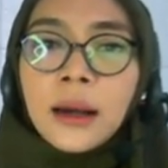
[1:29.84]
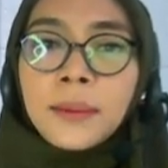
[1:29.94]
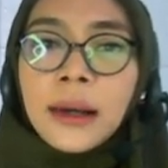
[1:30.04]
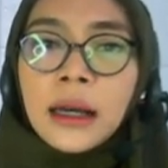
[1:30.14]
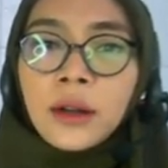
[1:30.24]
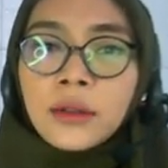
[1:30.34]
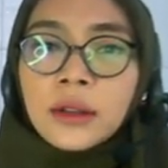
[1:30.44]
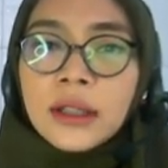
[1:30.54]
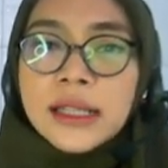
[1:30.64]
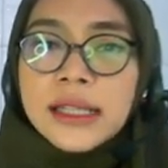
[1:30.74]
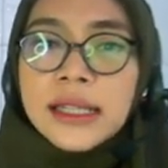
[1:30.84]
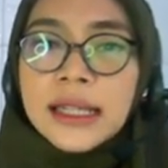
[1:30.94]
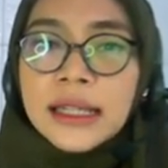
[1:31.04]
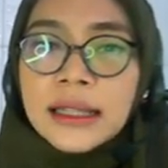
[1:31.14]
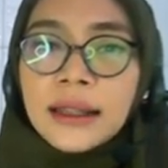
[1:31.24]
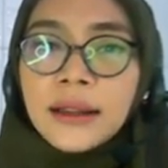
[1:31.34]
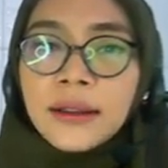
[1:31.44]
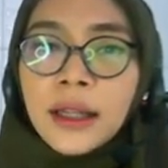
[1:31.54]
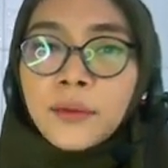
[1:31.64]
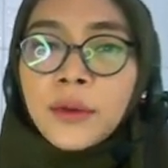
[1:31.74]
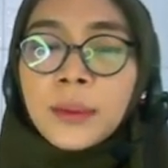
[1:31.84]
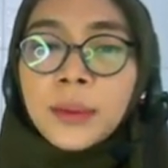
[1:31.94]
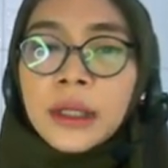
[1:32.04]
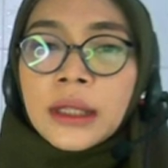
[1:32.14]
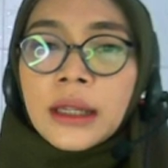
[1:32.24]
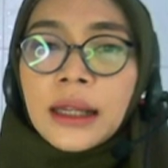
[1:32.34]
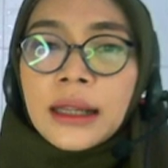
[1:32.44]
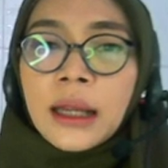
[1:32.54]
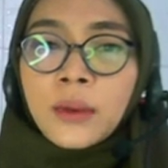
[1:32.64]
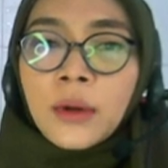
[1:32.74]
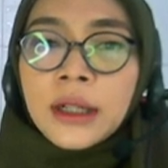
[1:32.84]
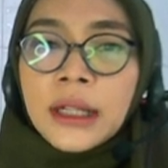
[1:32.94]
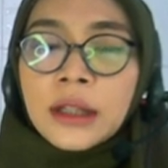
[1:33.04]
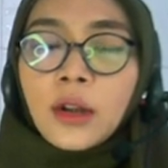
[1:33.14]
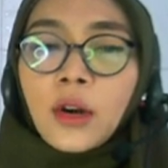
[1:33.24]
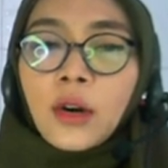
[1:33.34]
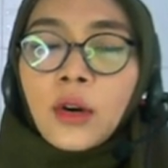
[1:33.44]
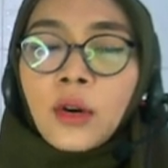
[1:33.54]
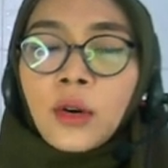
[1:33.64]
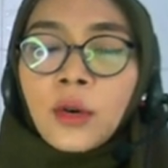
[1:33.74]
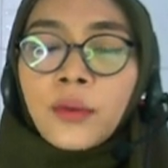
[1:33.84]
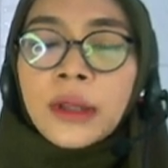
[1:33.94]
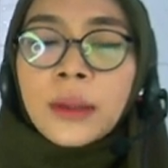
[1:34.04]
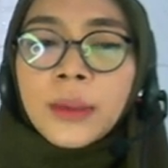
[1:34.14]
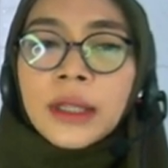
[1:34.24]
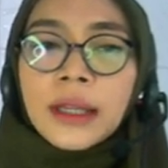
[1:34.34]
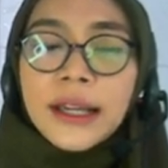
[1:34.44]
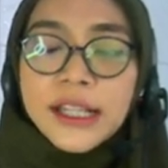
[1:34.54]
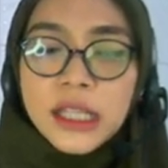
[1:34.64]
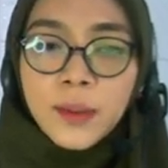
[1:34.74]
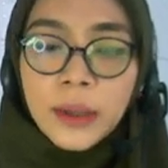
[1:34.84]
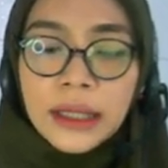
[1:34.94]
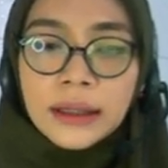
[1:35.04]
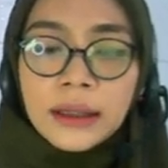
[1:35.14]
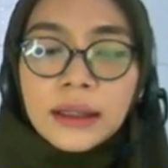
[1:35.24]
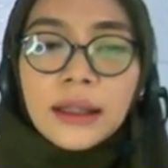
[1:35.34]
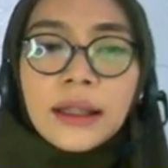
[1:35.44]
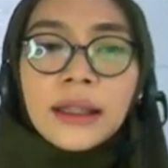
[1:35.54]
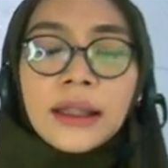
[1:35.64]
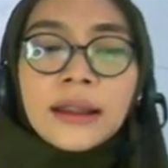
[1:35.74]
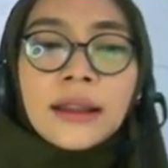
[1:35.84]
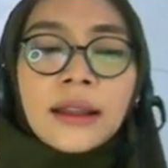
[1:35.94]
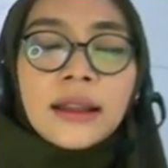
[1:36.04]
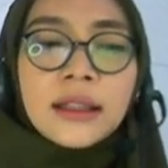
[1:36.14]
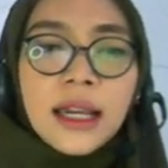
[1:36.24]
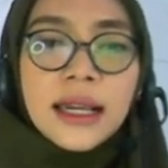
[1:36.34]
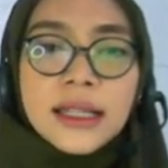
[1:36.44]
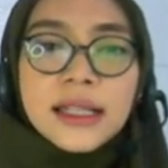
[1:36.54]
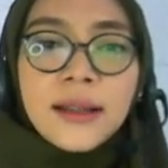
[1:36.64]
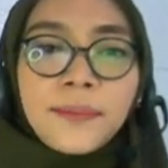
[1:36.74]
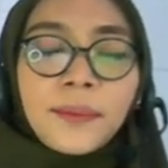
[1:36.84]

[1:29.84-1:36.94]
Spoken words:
about the skill that will be elaborated or will be explained in the text.